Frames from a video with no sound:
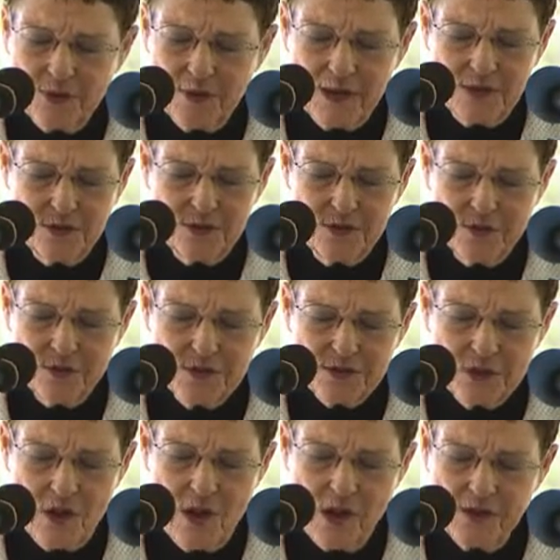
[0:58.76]
gratitude towards
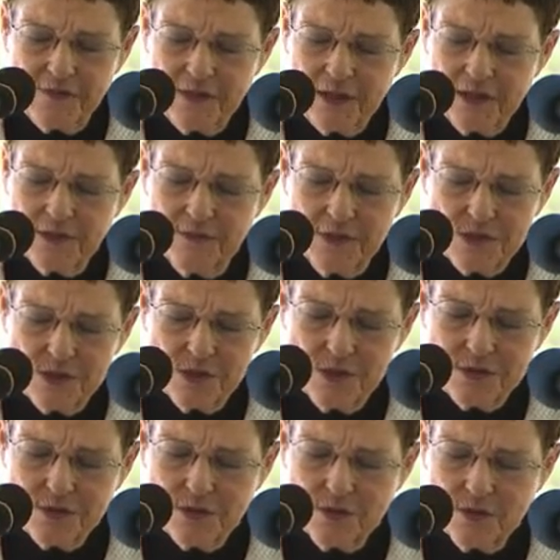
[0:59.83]
all of the
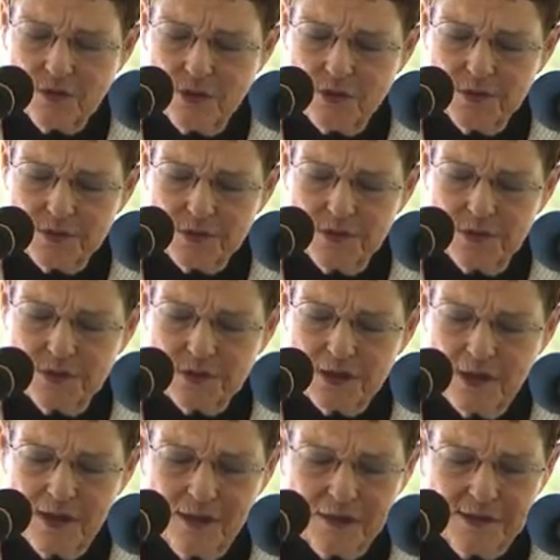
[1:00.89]
individuals and groups whose
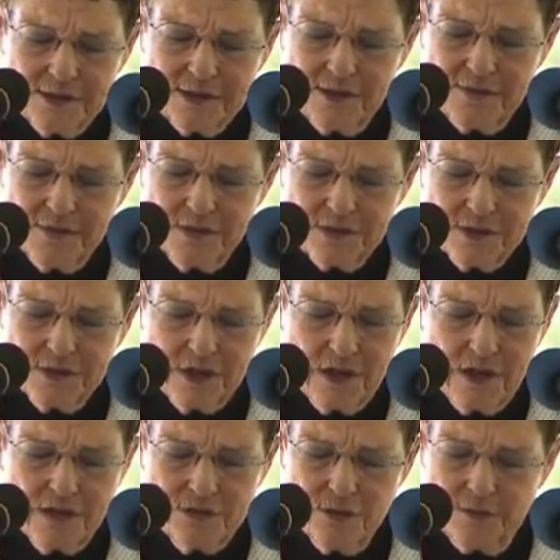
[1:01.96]
tireless efforts and
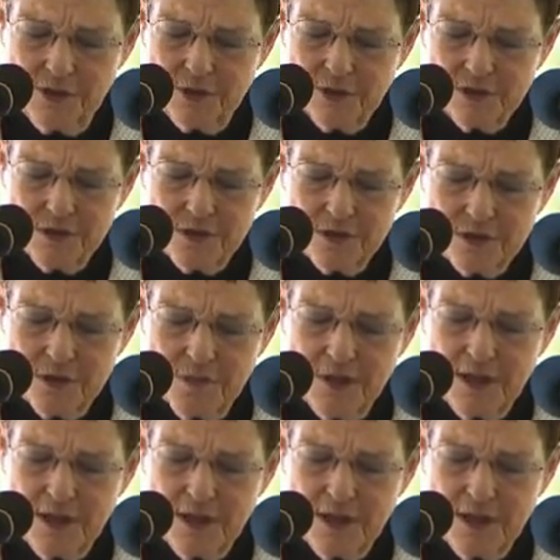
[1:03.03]
contributions are